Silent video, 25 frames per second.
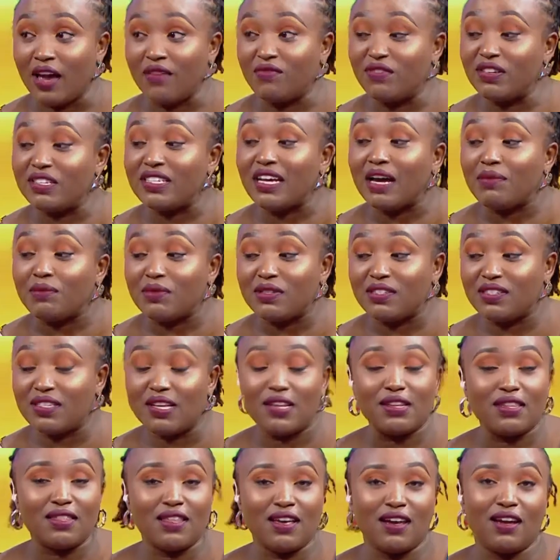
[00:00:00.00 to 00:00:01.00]
Every time you
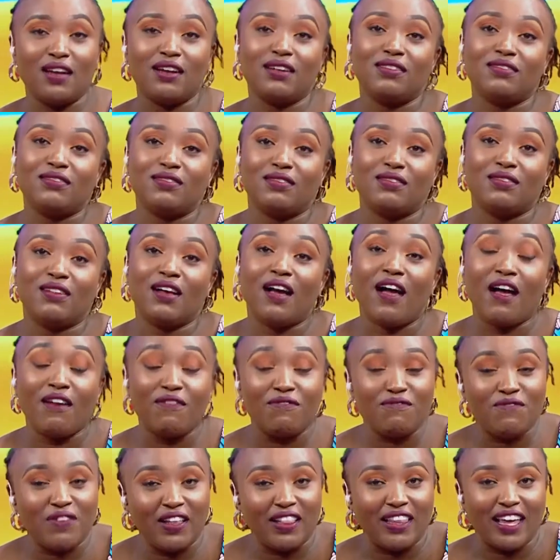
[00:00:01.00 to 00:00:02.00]
sit there, I
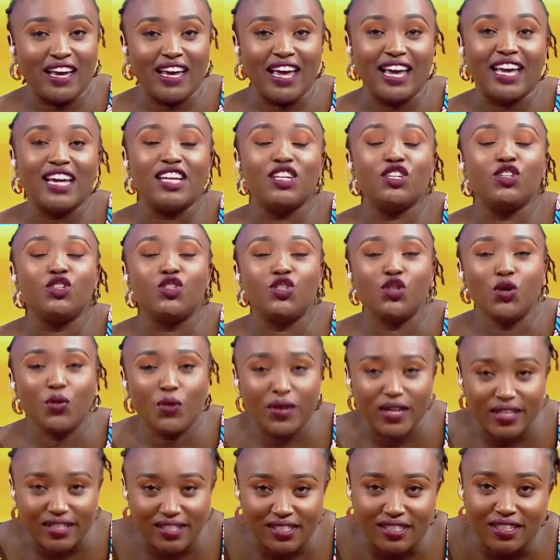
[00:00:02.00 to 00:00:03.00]
feel like I can do
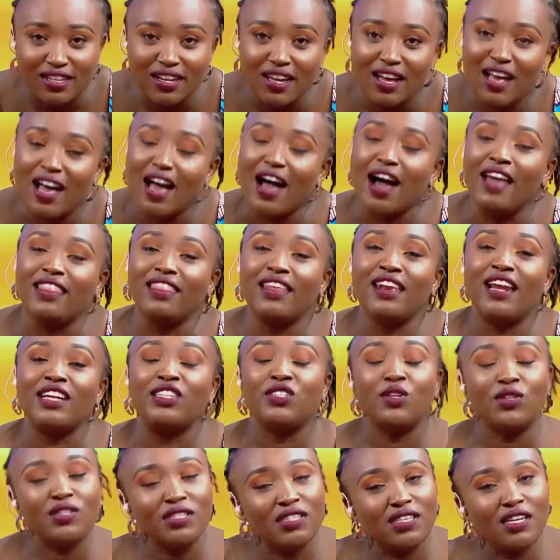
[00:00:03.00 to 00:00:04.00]
it and then I
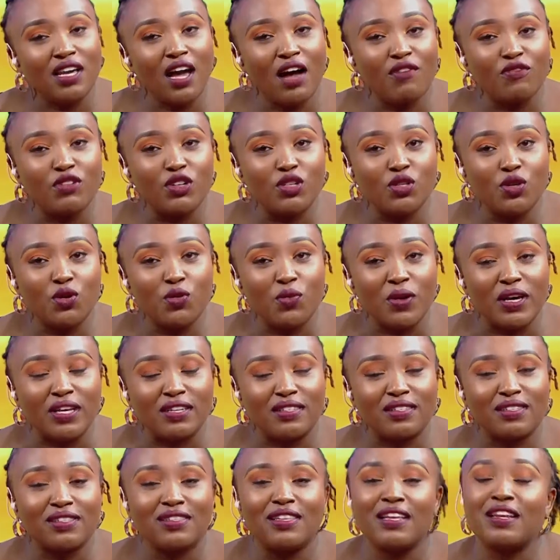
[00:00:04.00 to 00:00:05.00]
don't see her for two
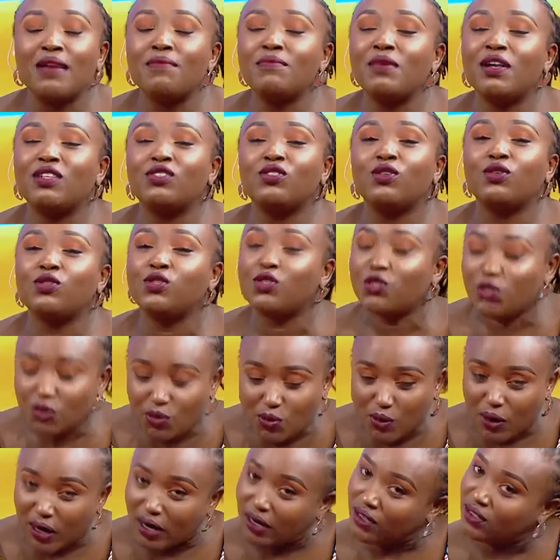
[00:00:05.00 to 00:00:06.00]
weeks, then I'm not so
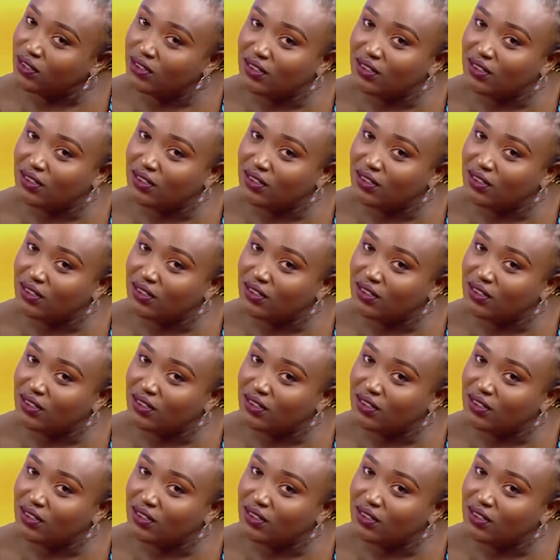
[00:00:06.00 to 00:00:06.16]
sure